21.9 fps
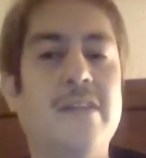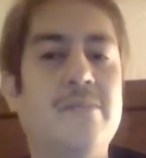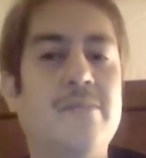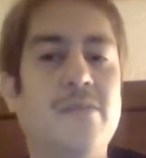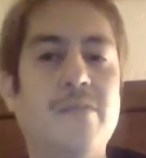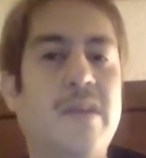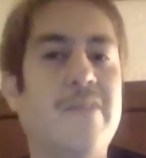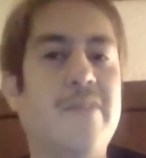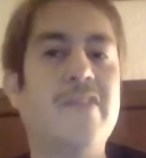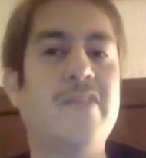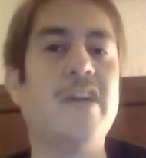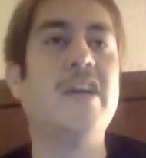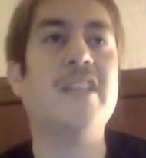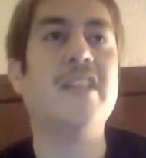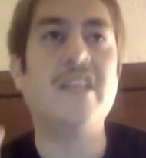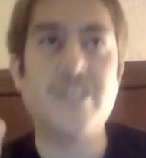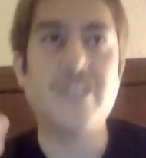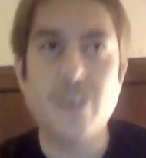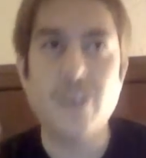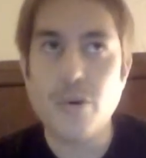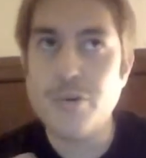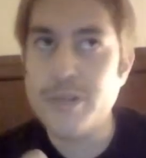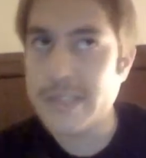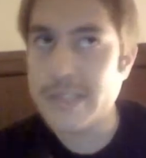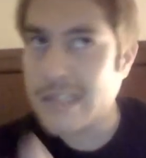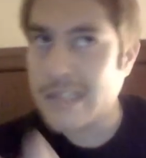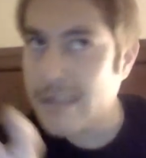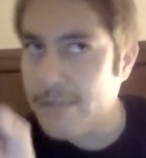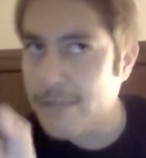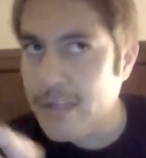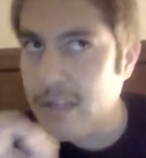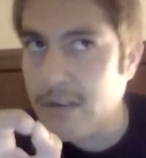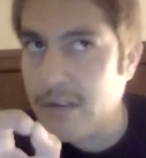or whatever, there's always
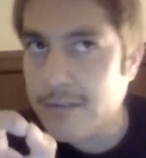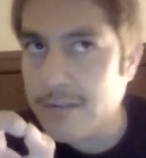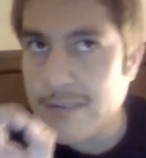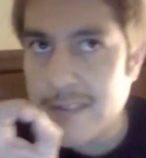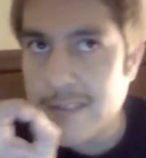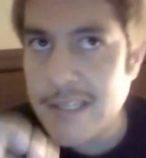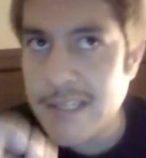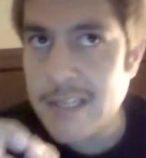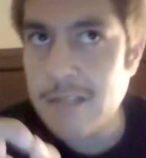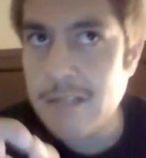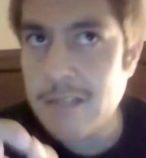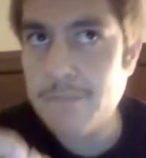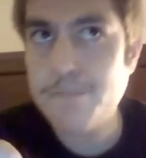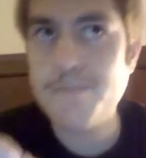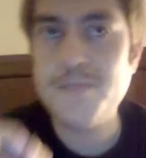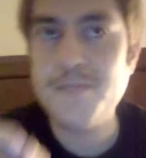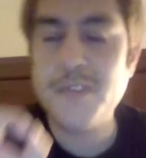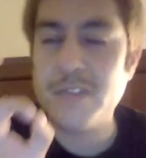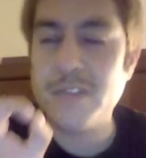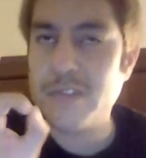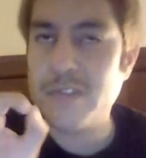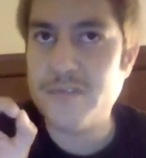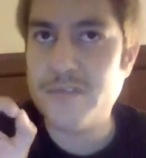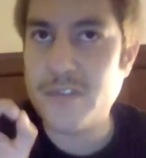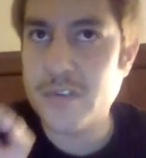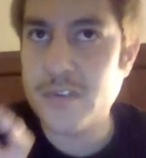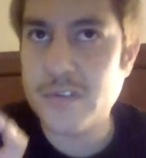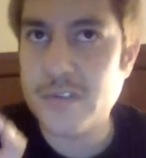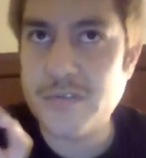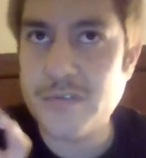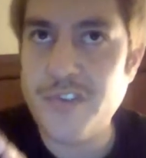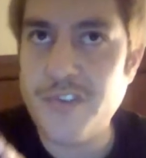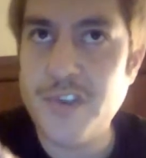going to be
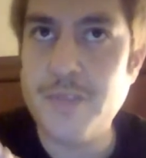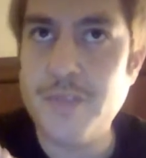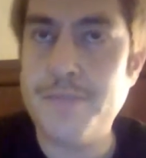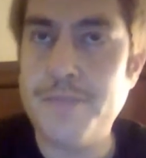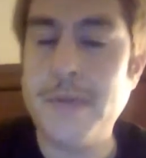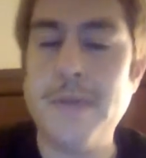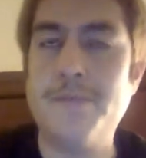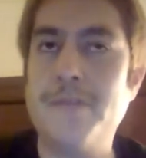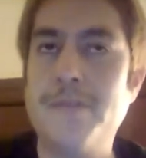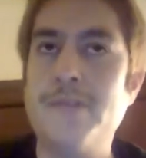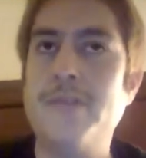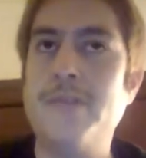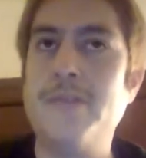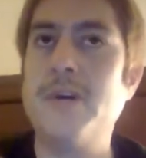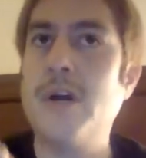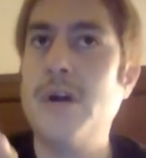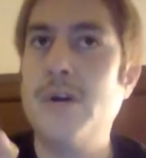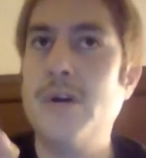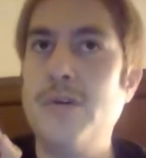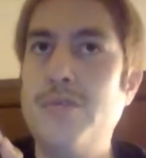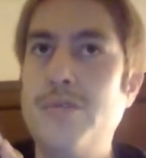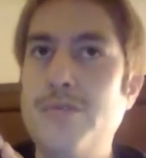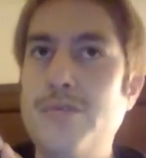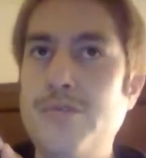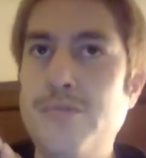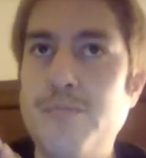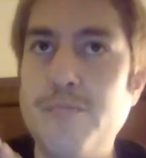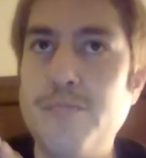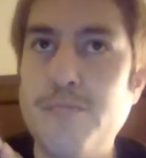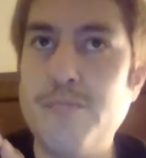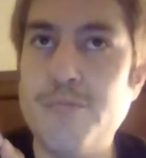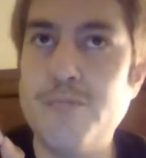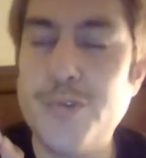those few people
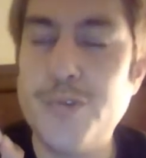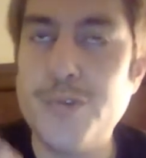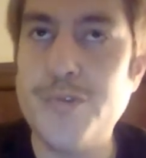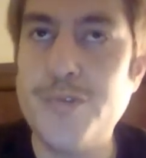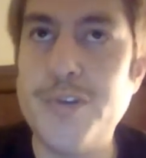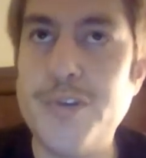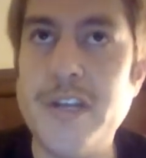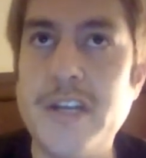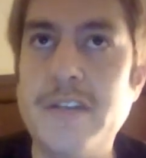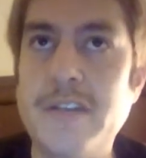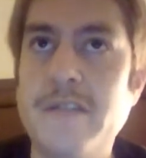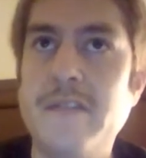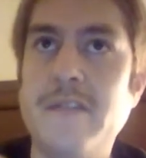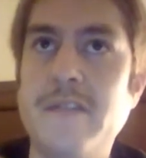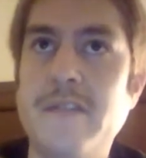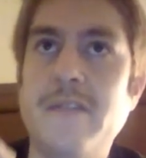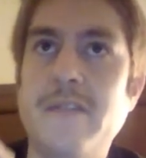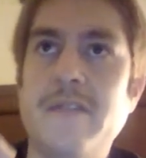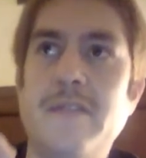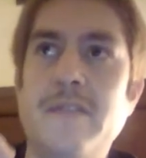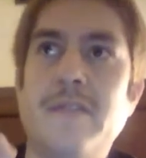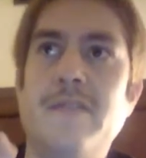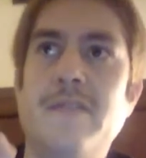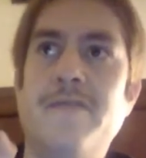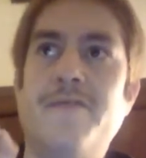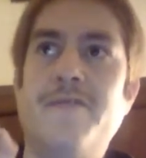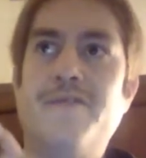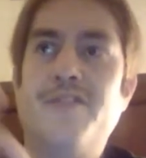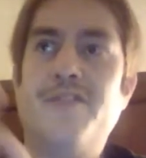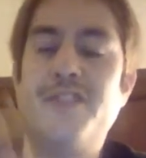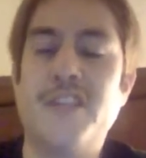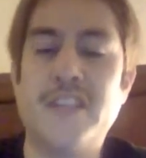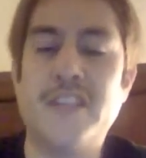who ruin it
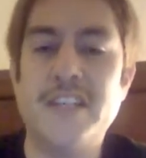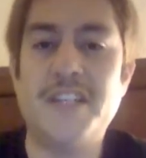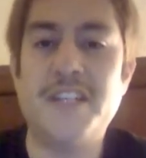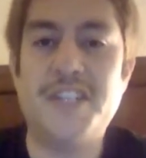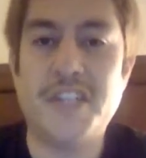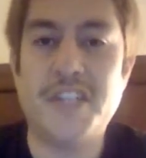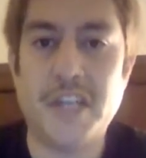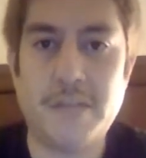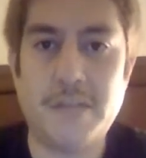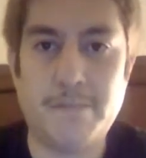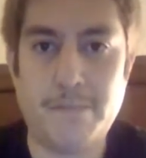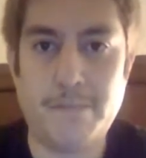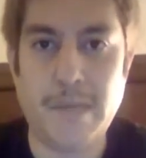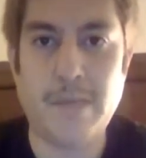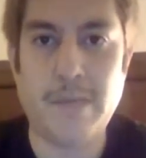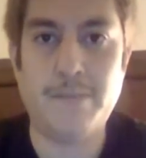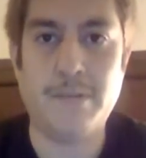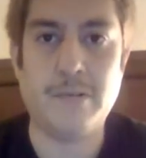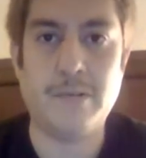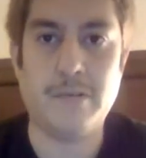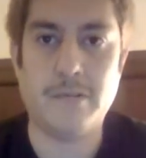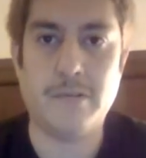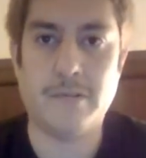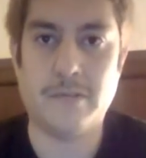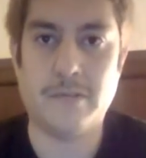for the legit people.